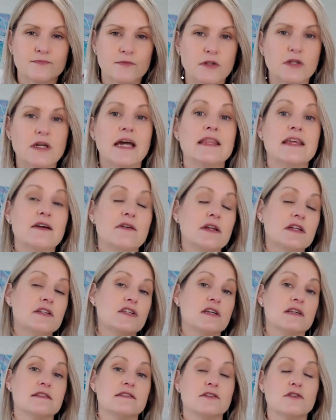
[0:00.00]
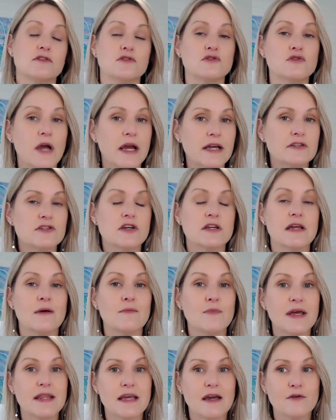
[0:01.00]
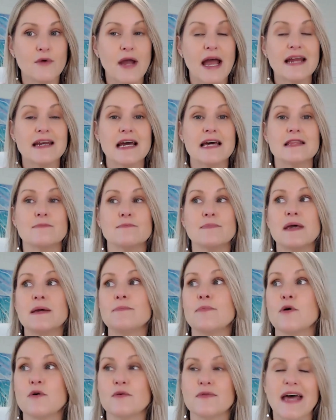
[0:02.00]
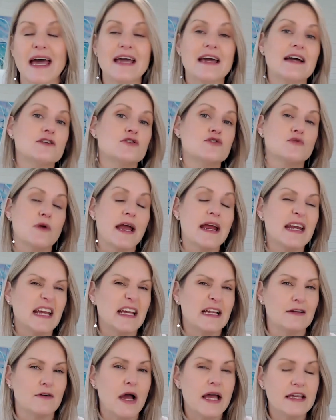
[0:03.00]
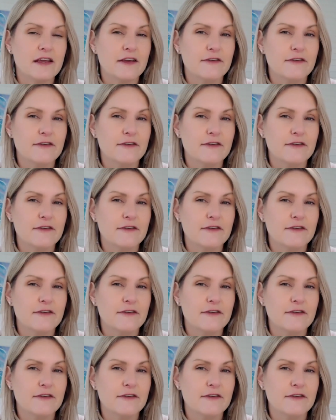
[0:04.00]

Okay, their energy is contracted. And when they're around other people, they are draining, right?